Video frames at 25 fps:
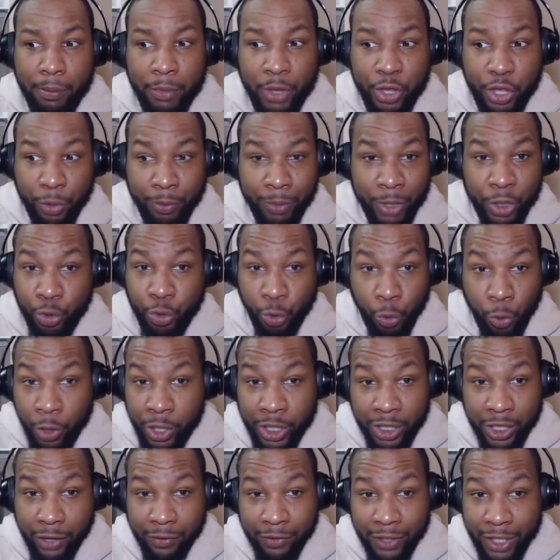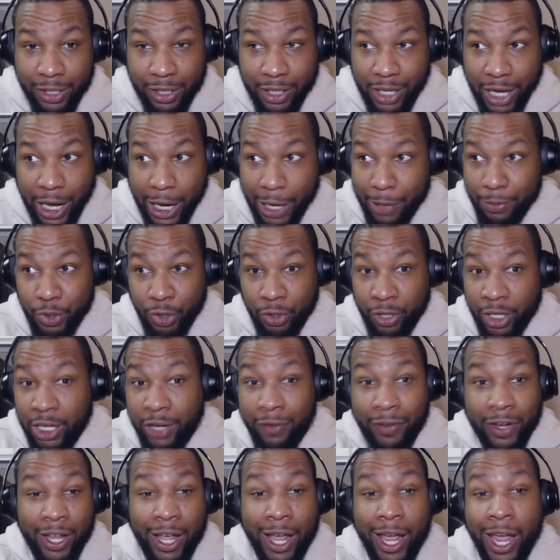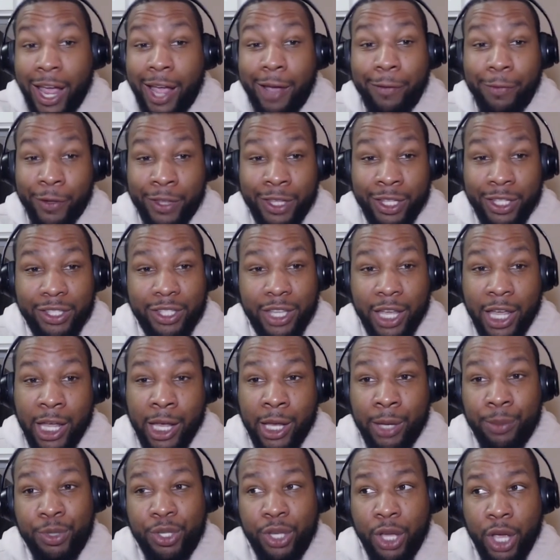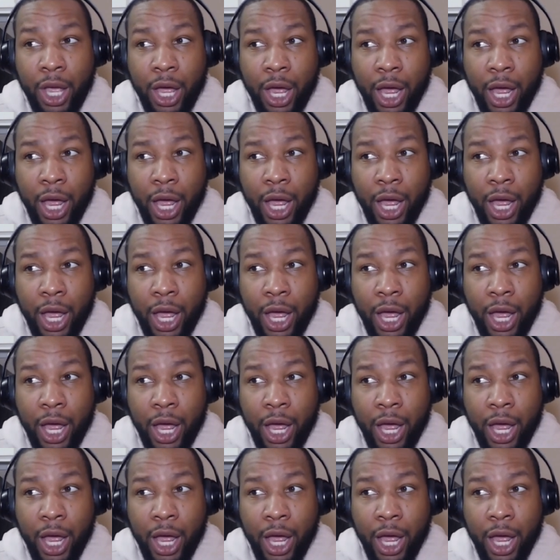the majority of these games or even half of these games,